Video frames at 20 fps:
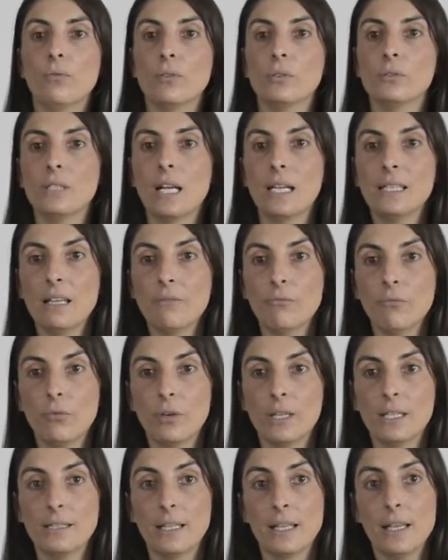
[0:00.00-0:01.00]
So by
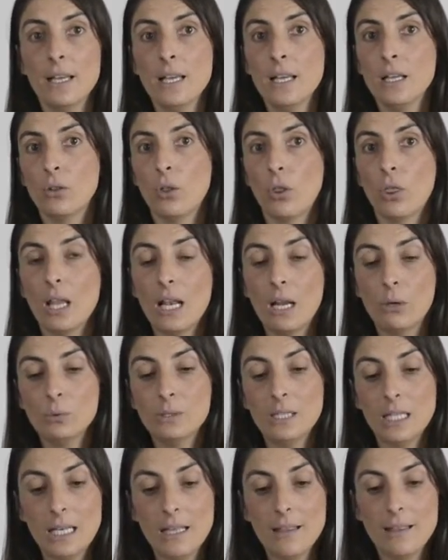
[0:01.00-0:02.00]
using an
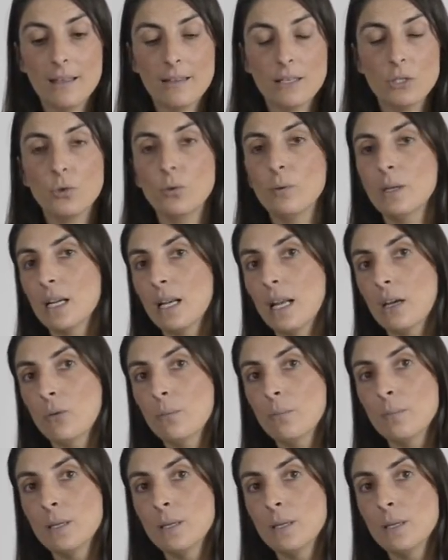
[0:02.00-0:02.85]
exposure compensation